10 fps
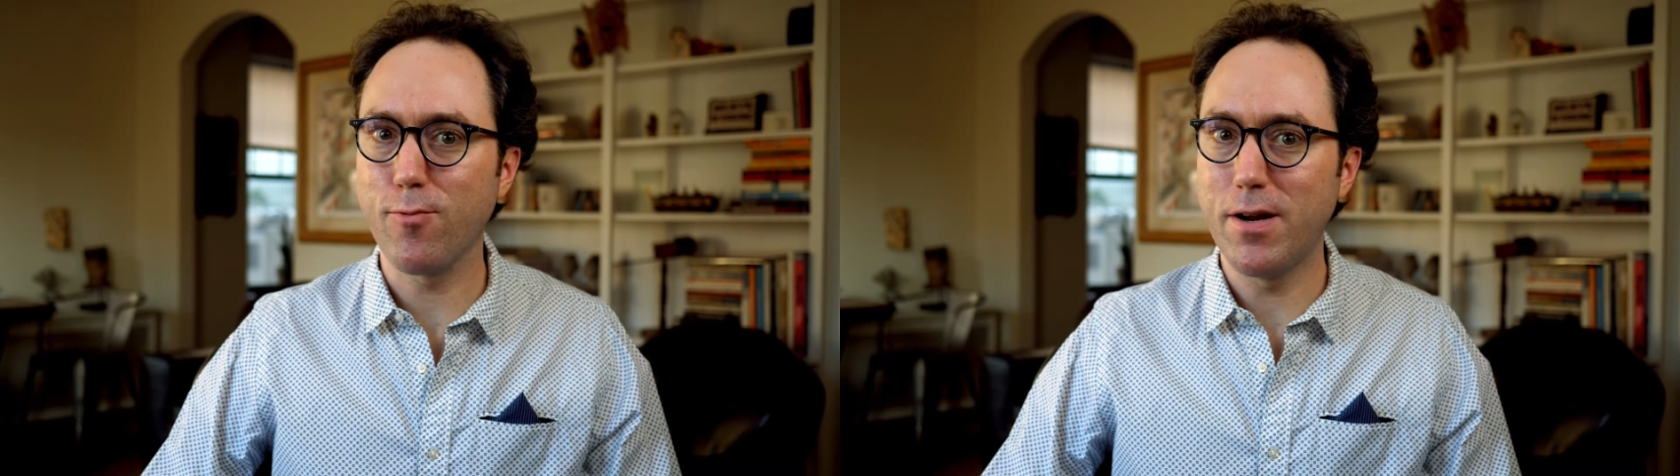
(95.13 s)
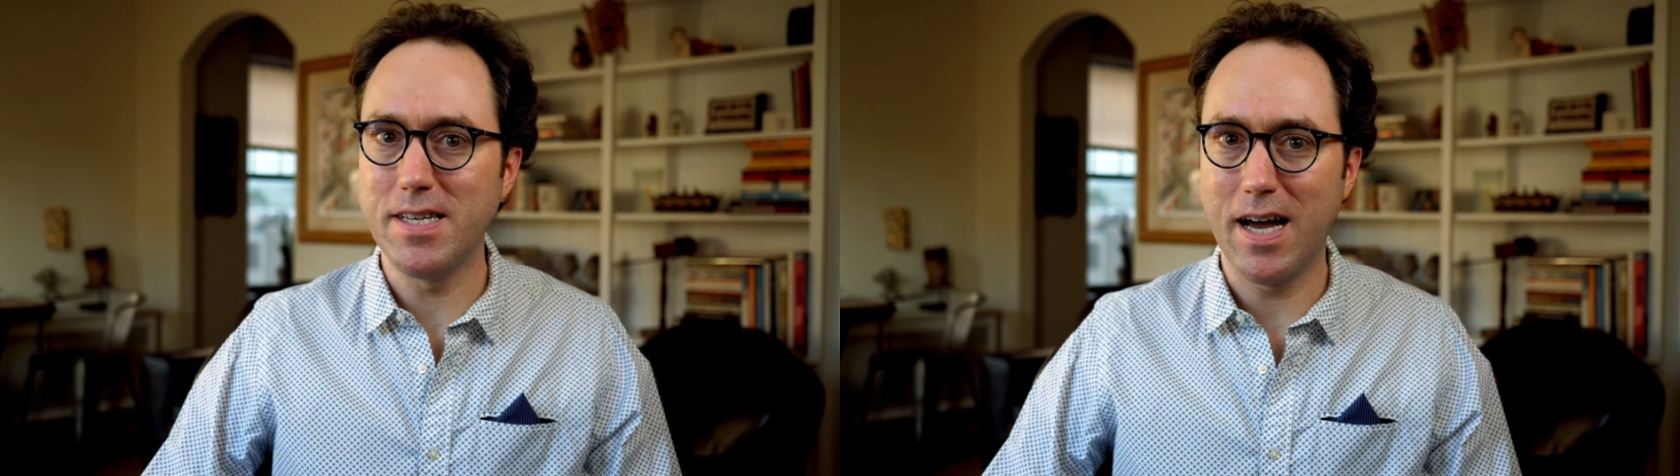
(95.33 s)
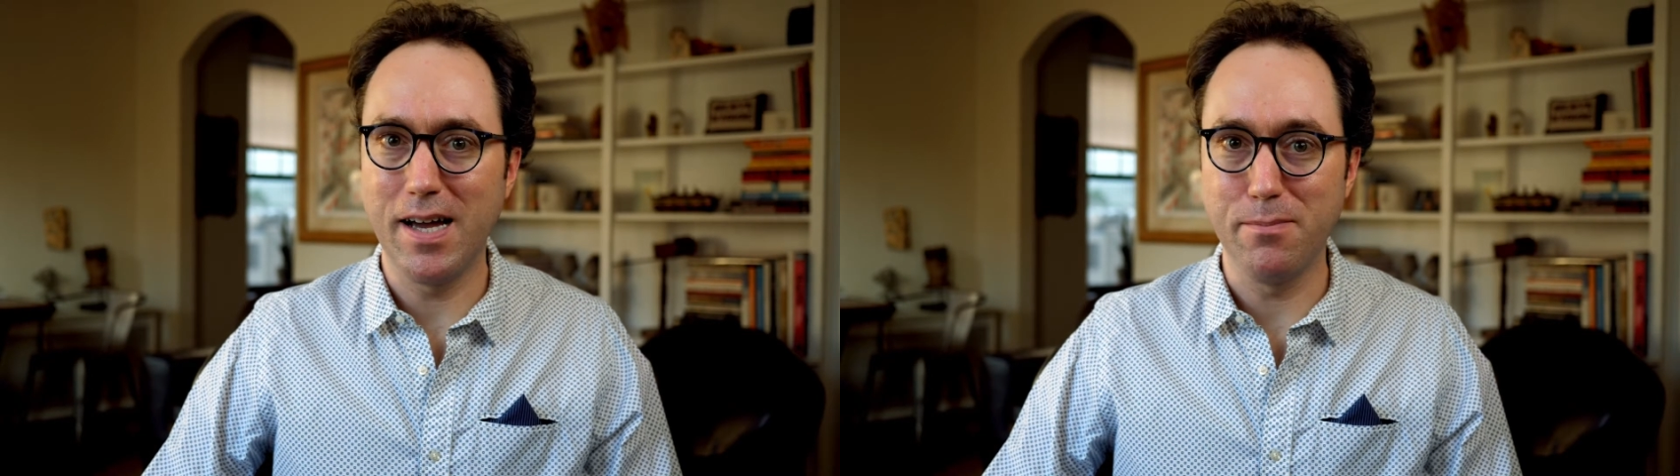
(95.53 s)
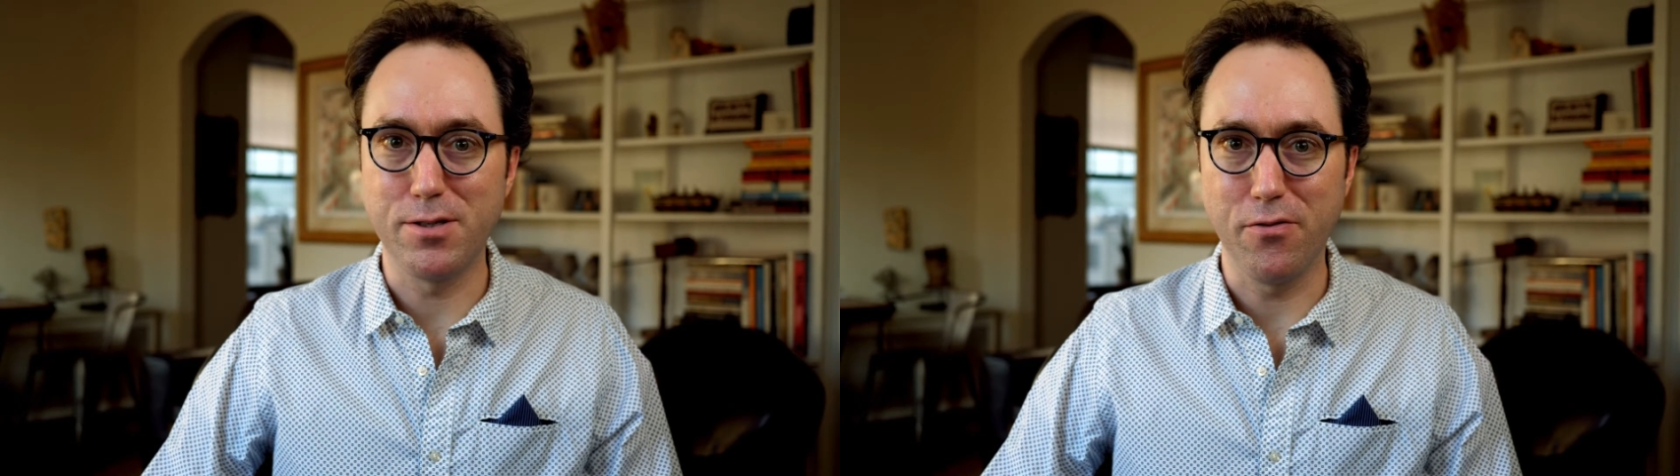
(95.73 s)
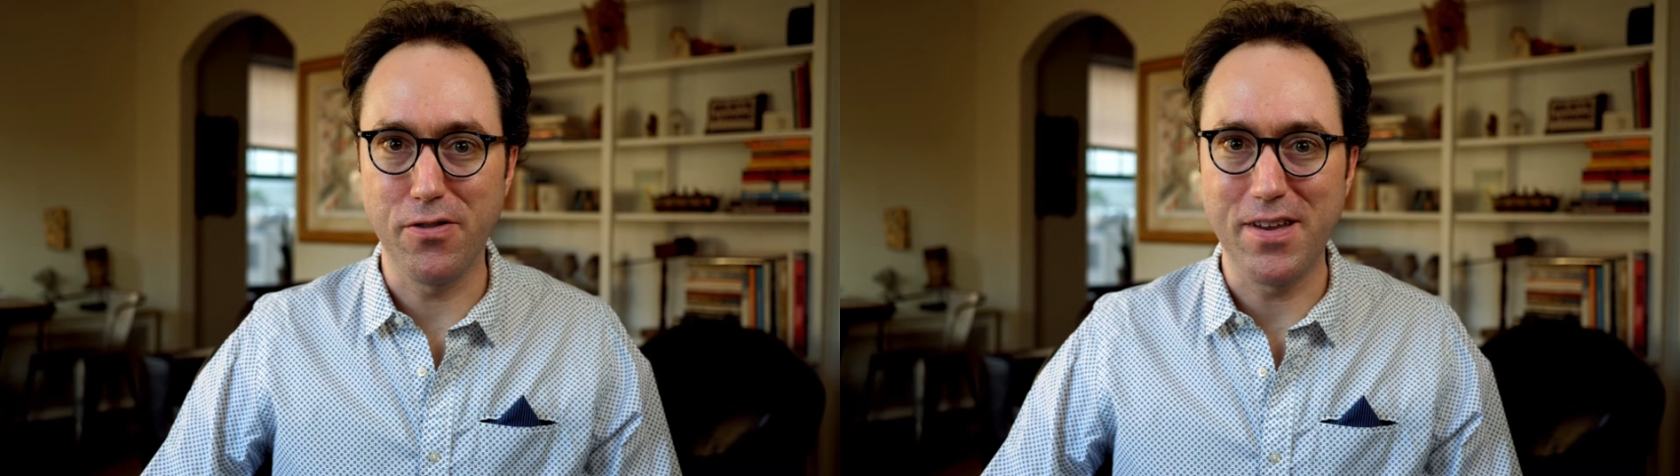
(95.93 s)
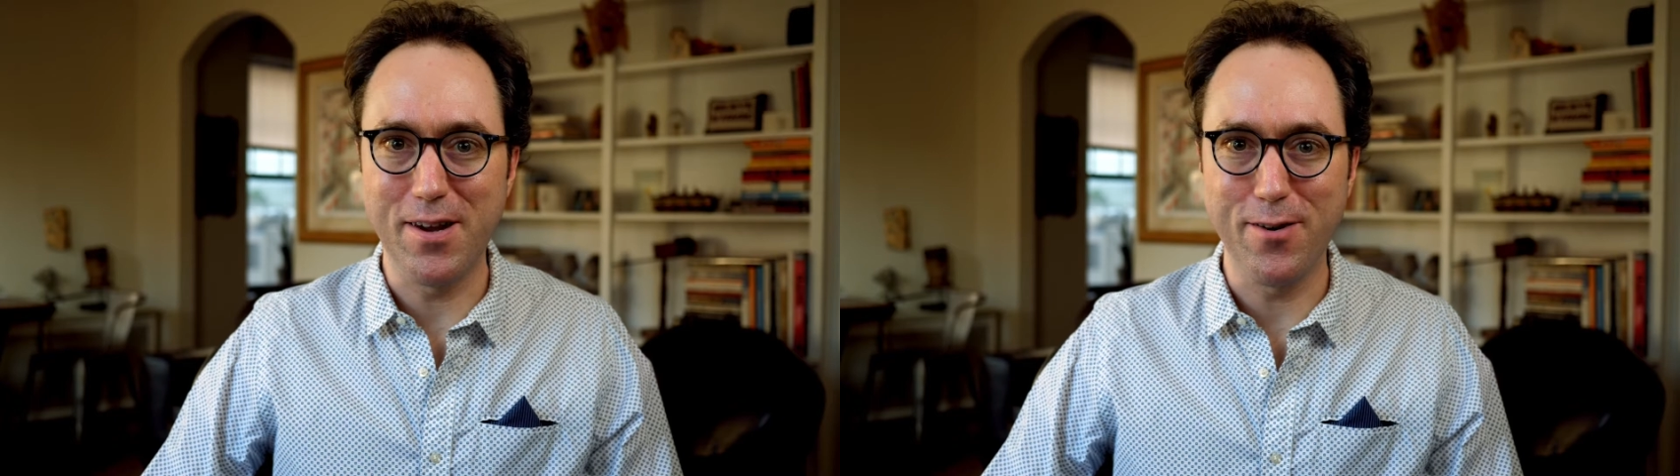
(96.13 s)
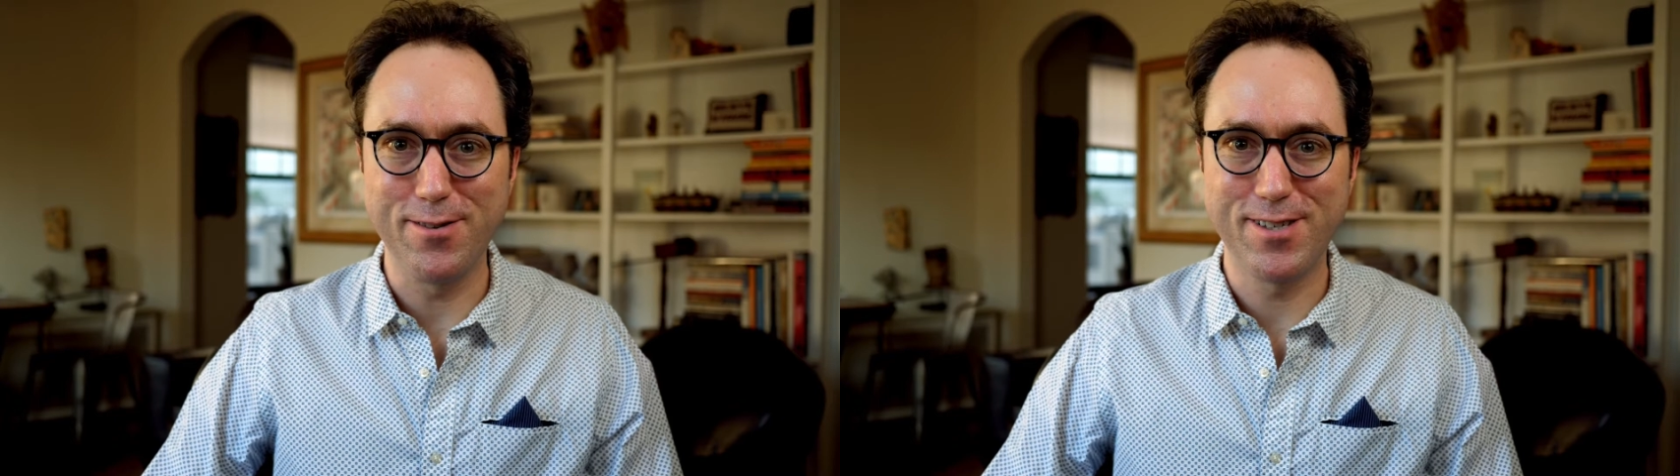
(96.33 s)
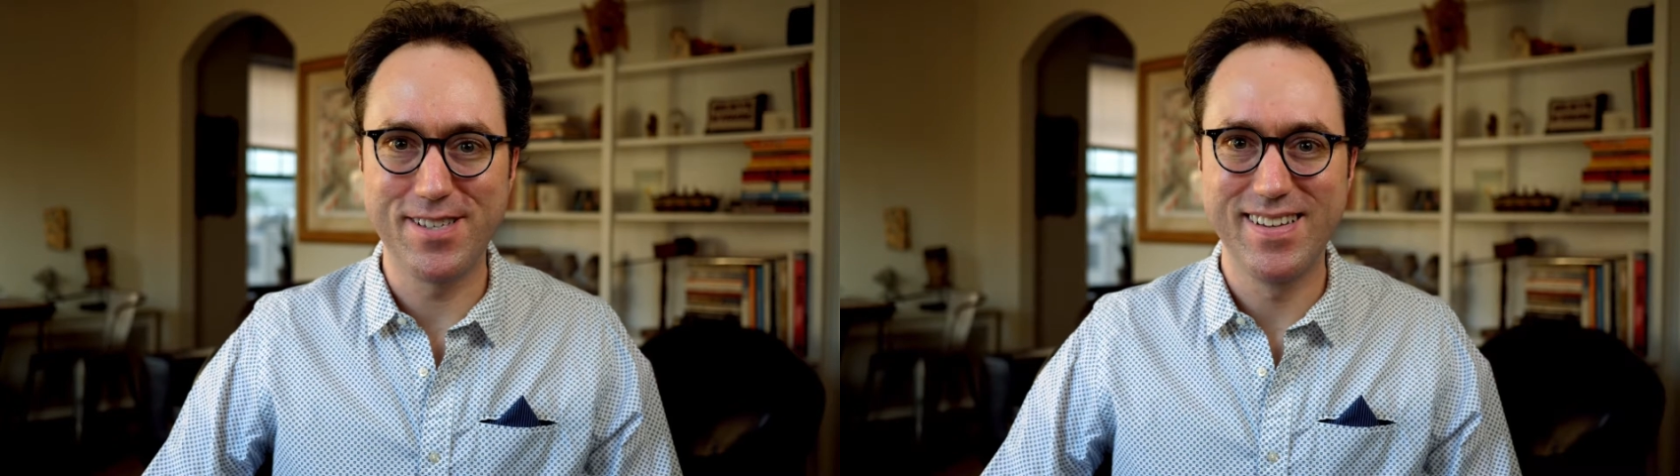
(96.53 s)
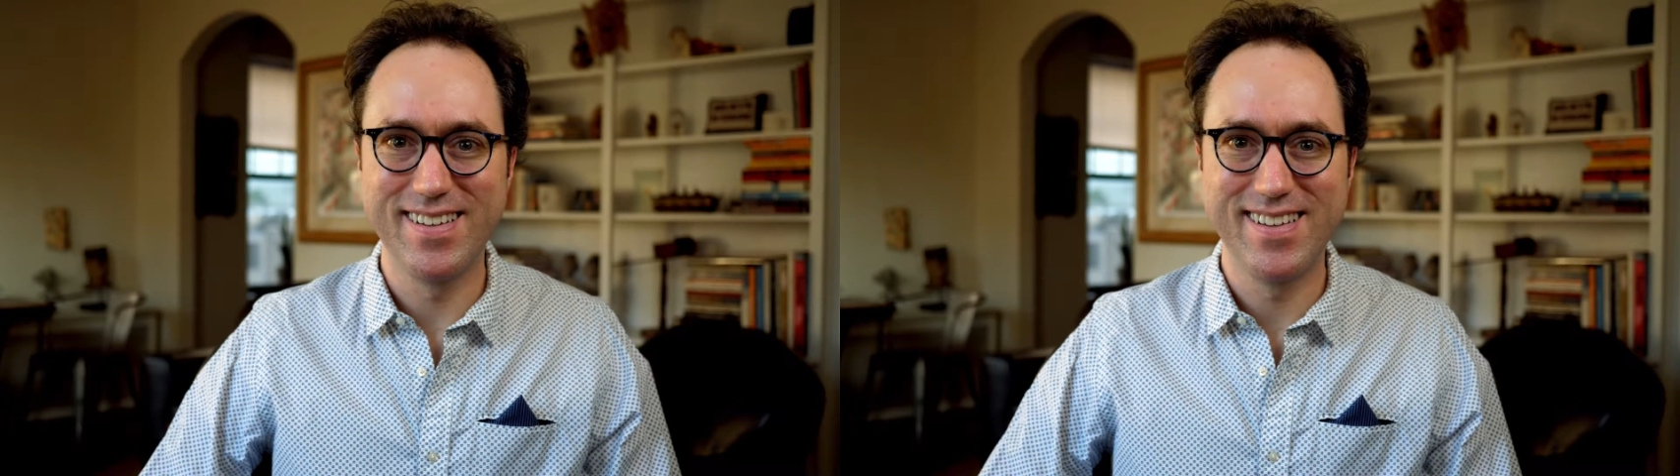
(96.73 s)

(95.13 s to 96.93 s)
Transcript: 3 times over the years.